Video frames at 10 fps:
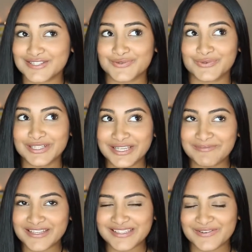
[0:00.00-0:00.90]
It's really
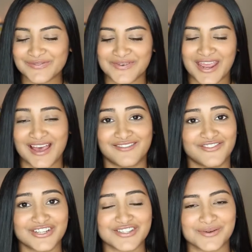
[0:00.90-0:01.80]
messing with my head
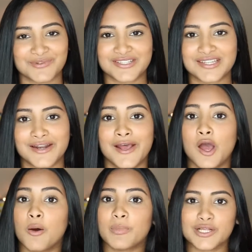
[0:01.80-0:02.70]
for some reason,
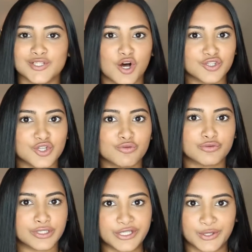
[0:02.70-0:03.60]
but it's also
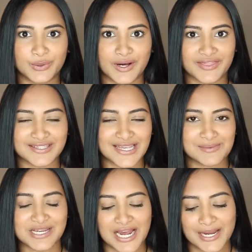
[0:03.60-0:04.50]
really cool at the
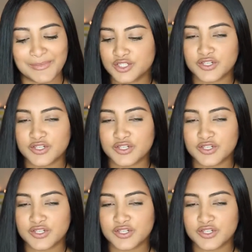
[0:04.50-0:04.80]
same time.